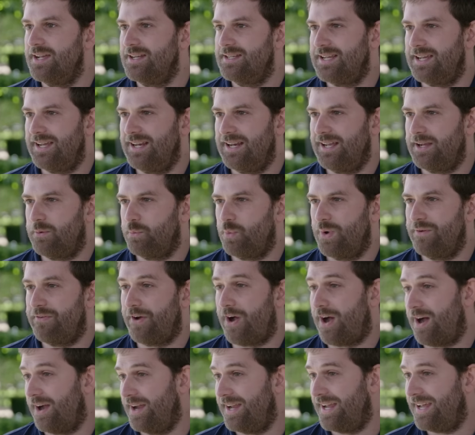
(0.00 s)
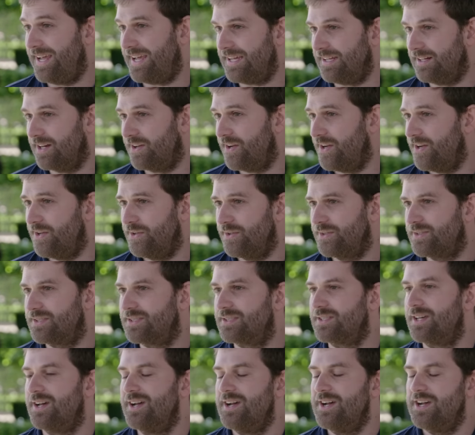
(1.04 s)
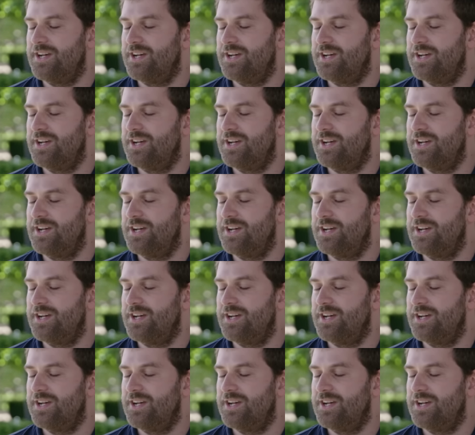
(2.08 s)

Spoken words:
dealing with high heat loads.